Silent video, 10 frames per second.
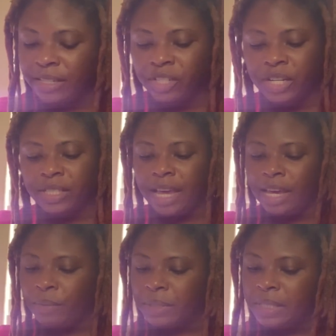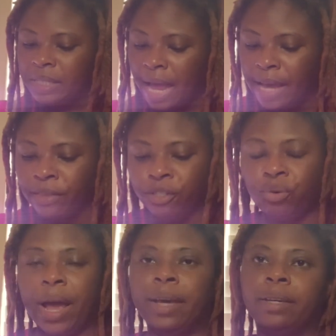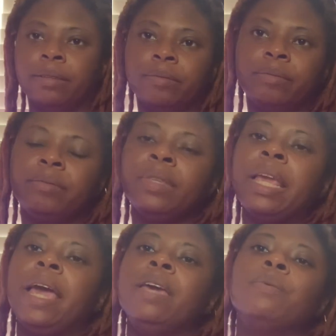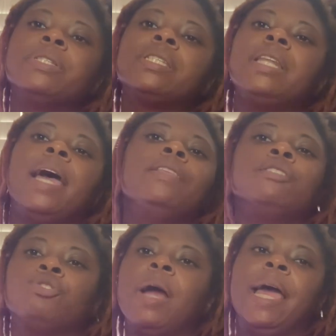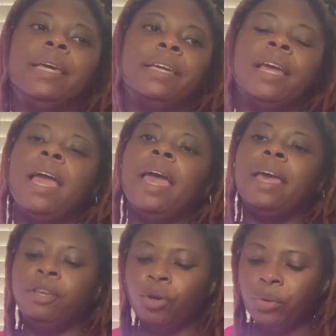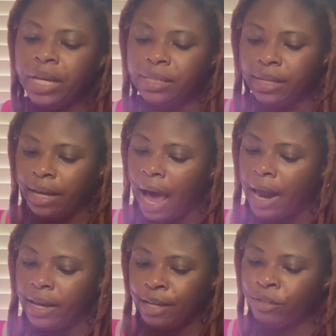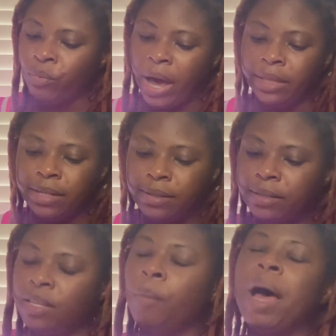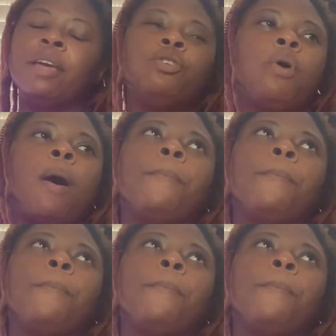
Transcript: He said he will slay the dragon. He will slay the dragon. And you need to get out of his way. This is somebody you are